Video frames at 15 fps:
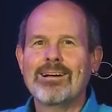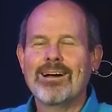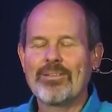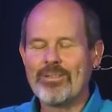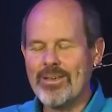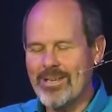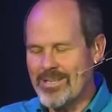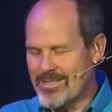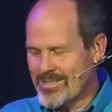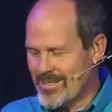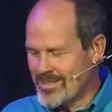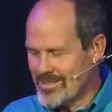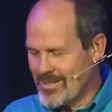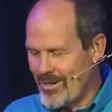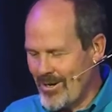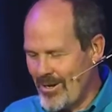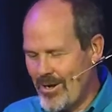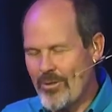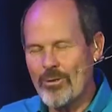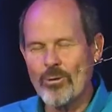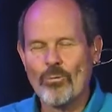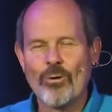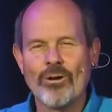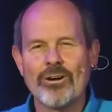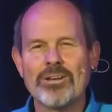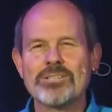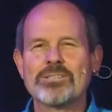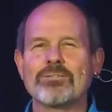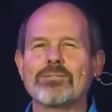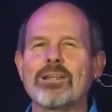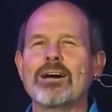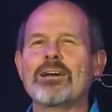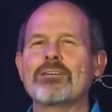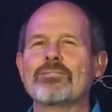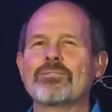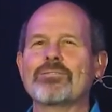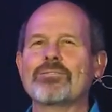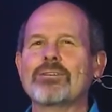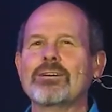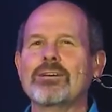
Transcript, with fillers: I think he says the other worries of life